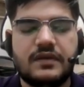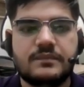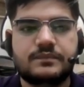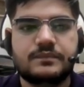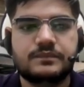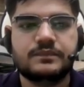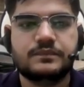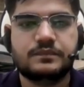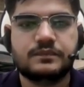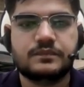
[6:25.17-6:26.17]

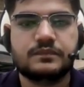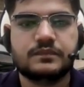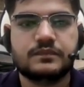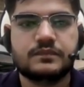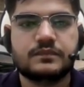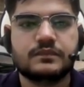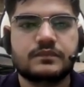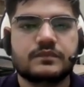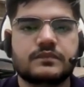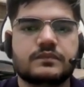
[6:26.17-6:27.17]

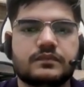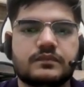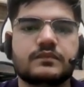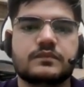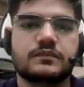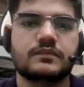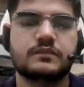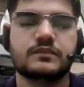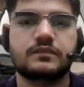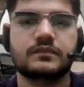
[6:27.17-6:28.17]

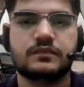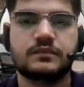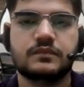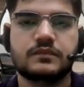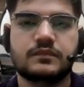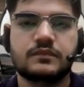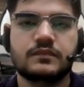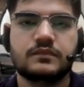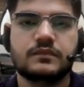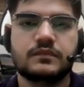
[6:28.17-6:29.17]

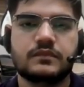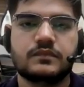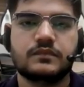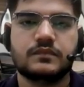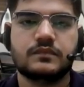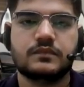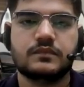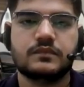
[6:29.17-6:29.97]
This person isn't speaking.